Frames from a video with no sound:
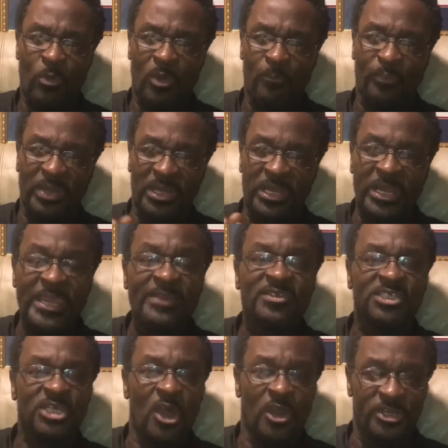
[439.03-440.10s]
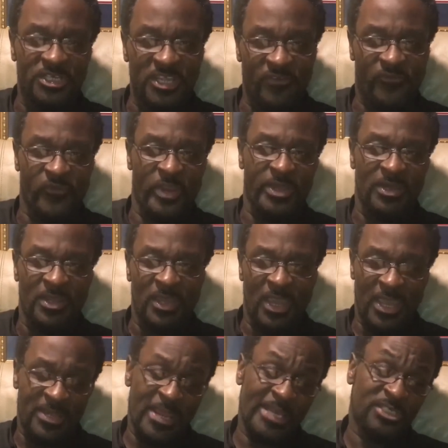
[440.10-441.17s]
beliefs are different.
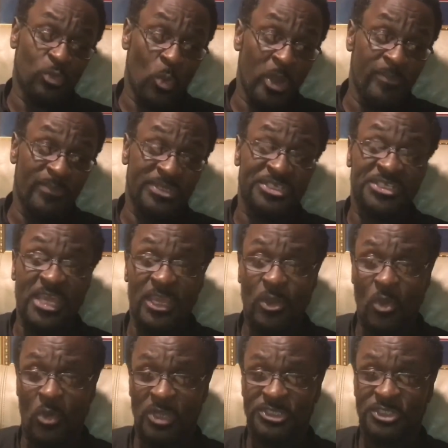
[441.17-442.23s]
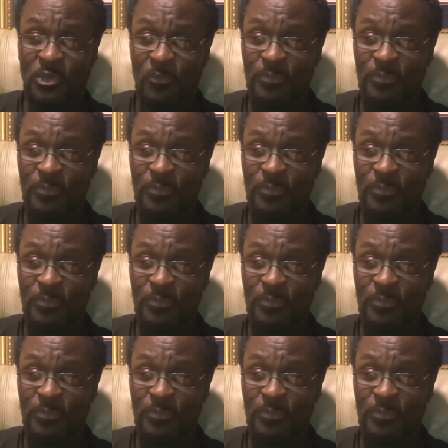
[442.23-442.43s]
And that's one mistake also.